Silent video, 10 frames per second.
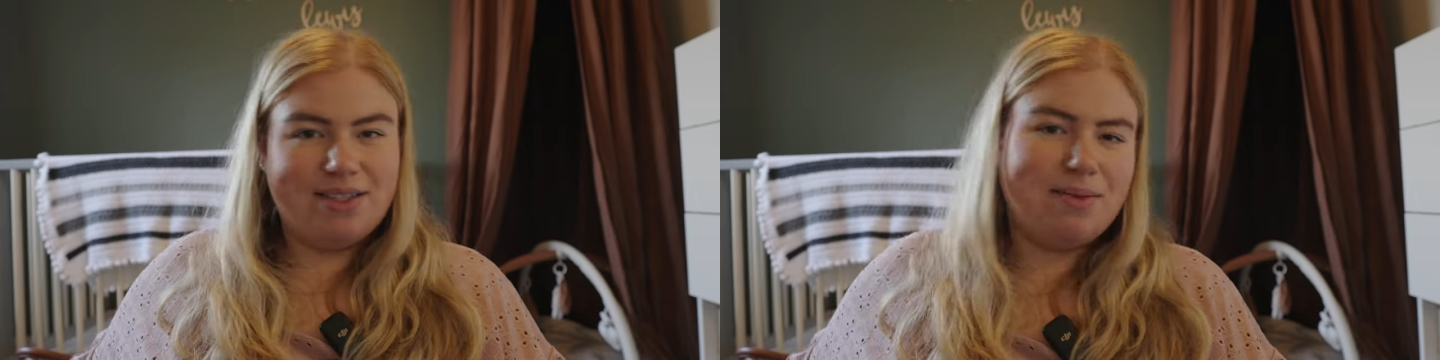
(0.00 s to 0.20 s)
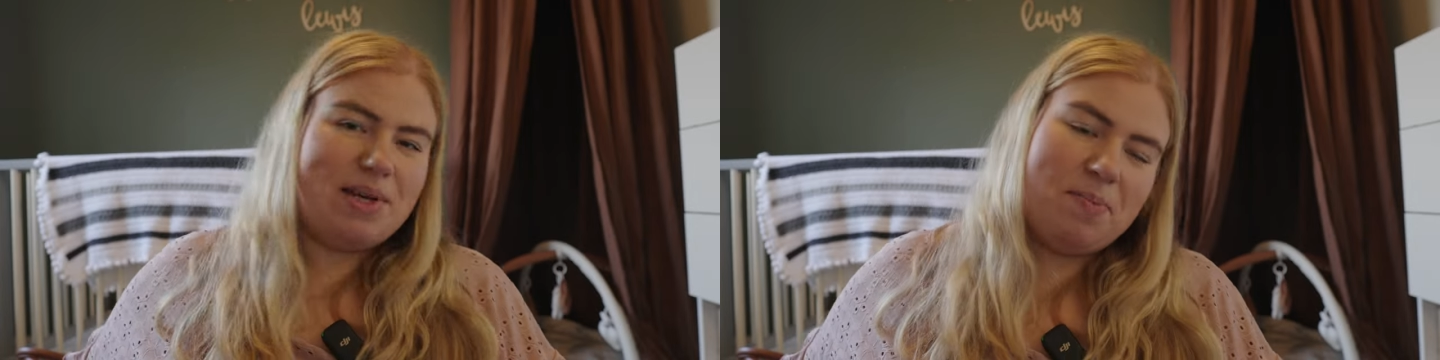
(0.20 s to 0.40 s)

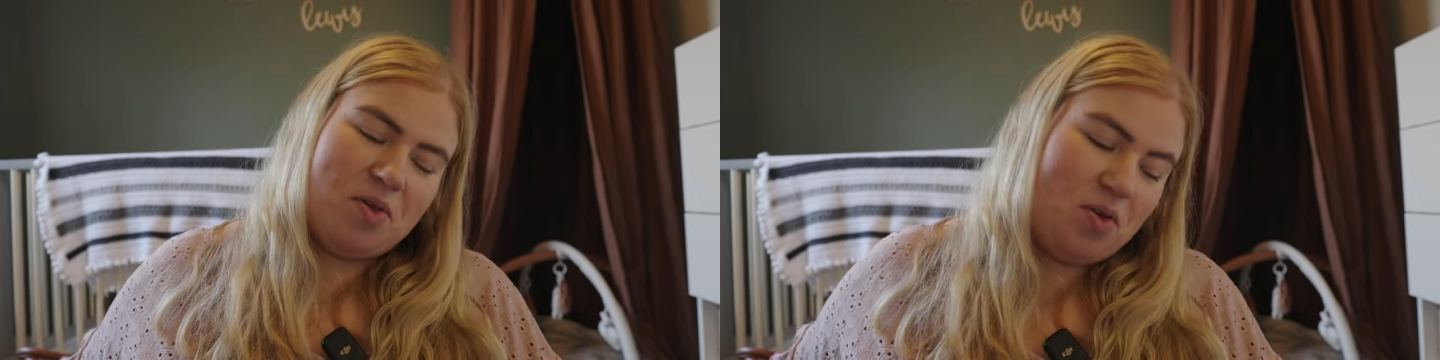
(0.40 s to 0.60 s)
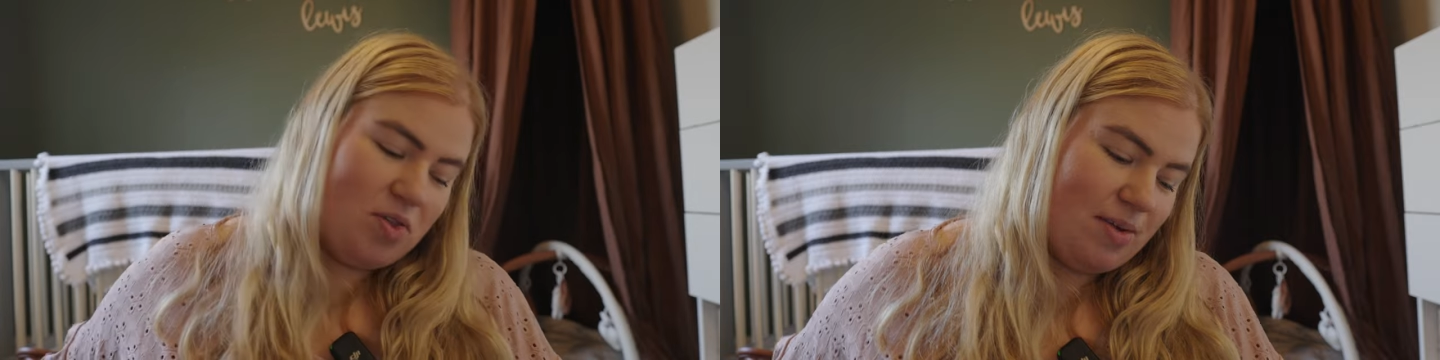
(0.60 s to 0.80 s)
Sometimes
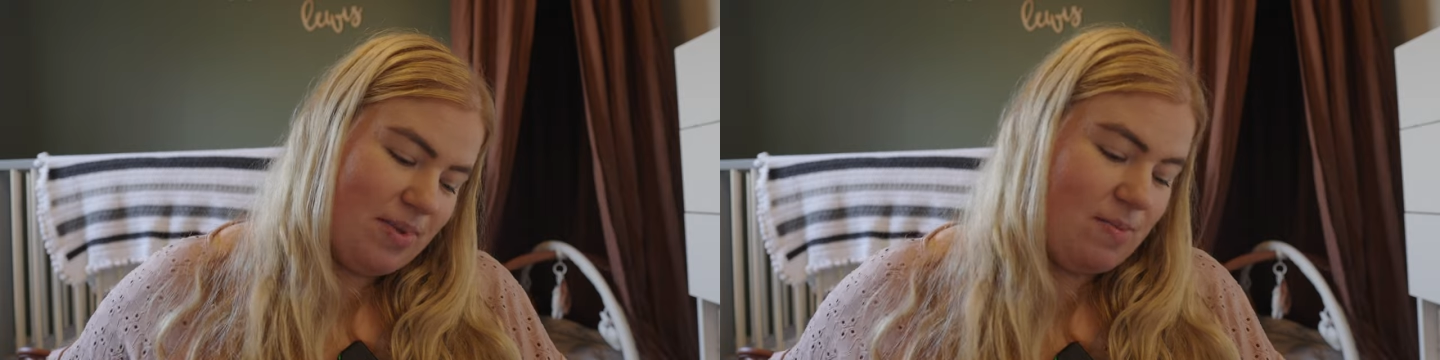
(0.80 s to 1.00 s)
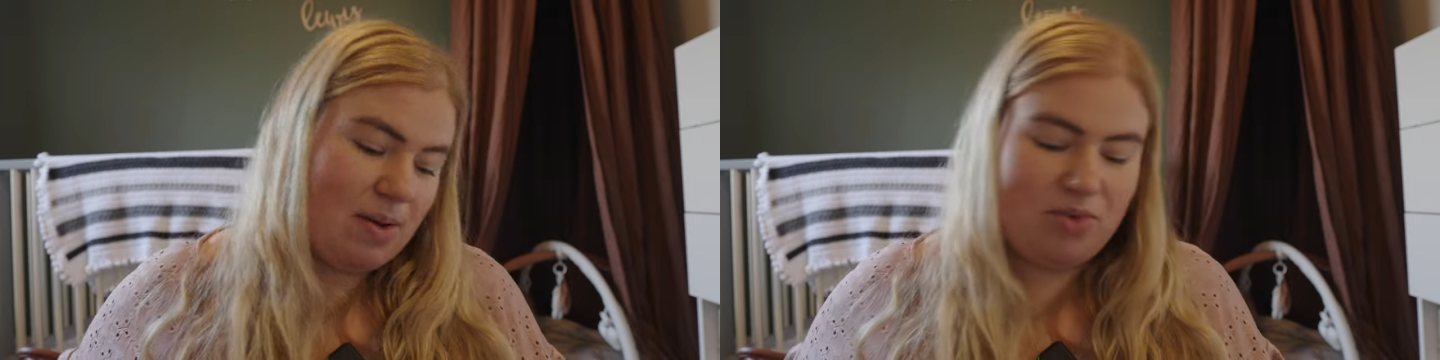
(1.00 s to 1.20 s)
you use them,
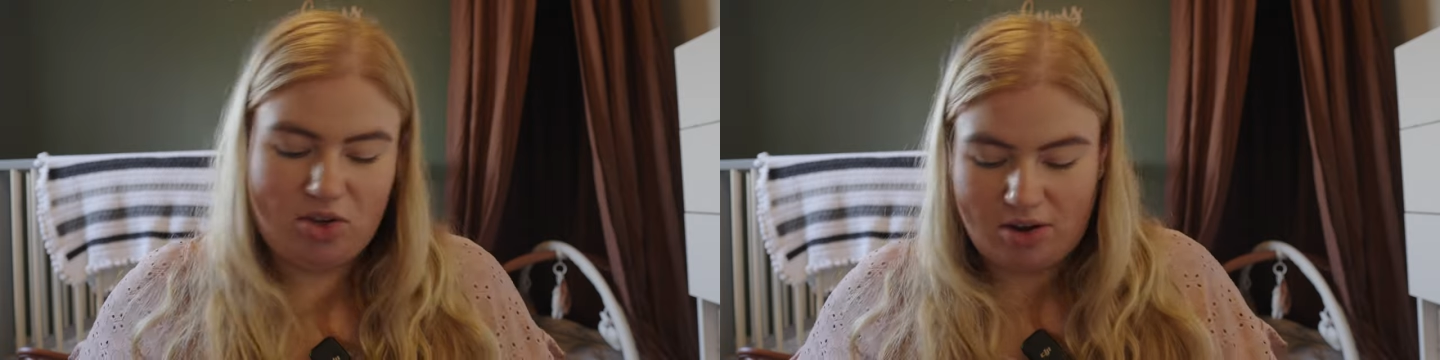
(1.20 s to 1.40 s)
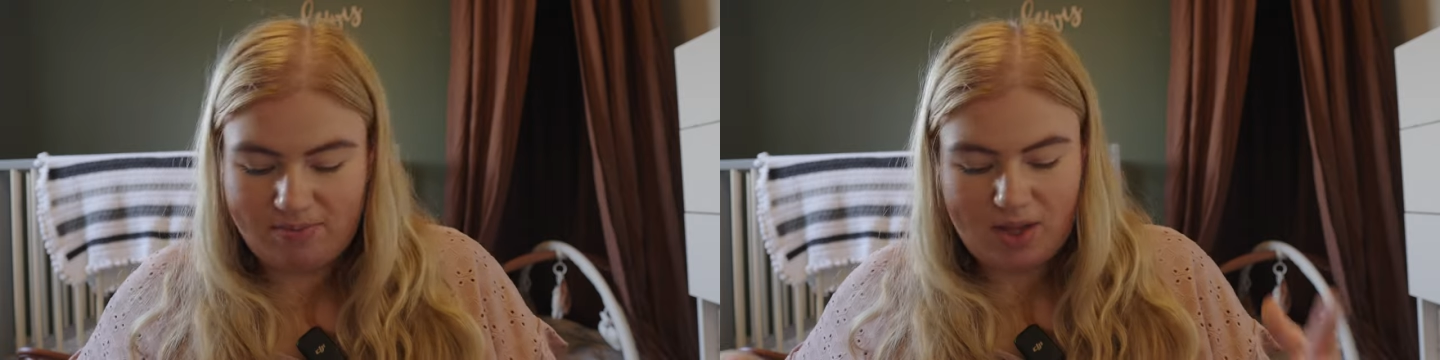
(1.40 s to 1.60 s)
sometimes you
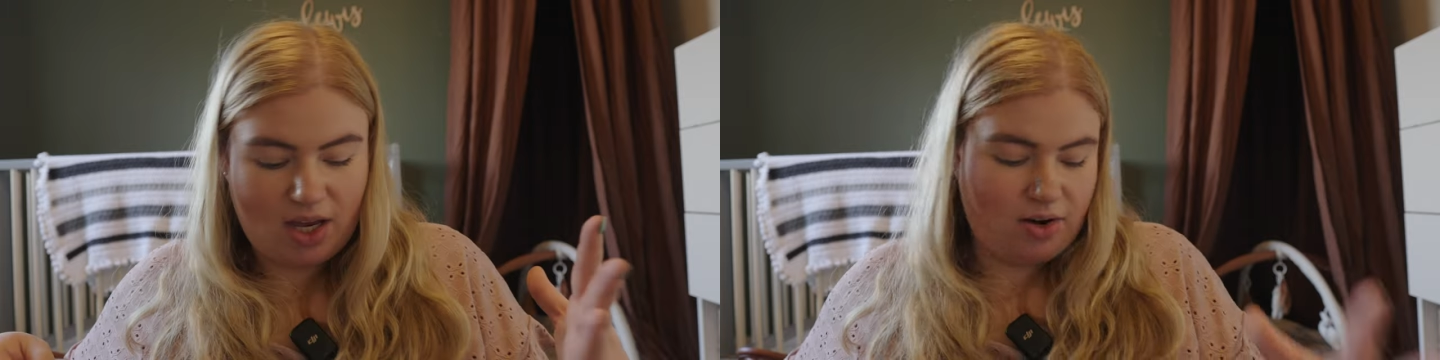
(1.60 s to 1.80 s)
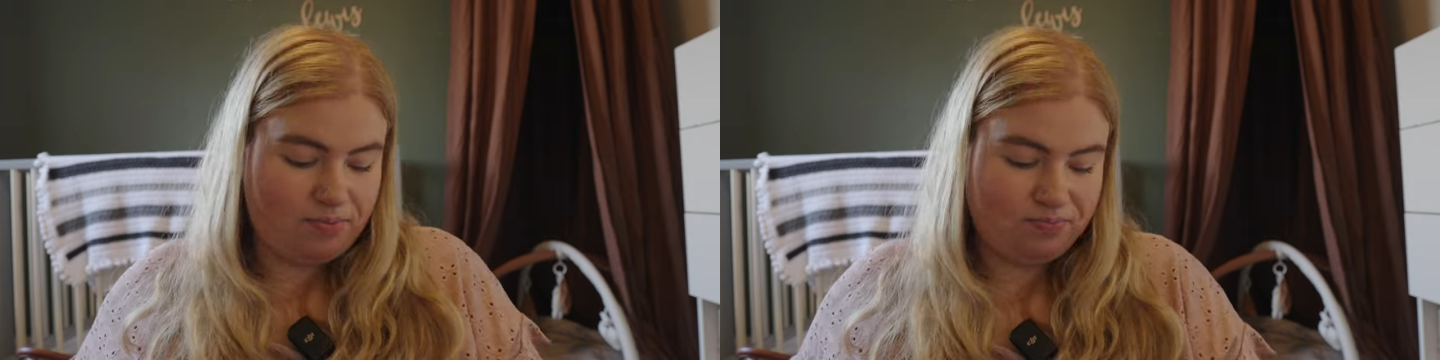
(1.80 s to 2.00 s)
don't. I
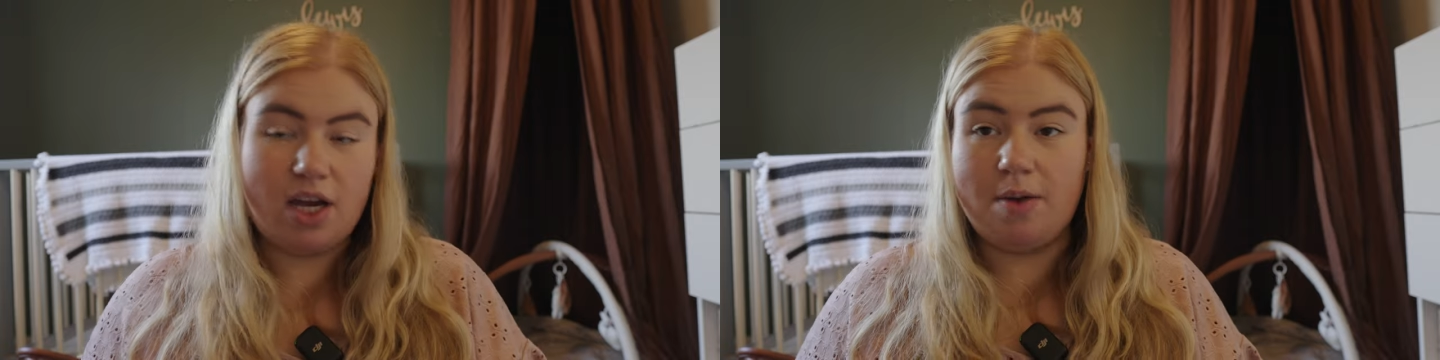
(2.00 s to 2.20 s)
don't know.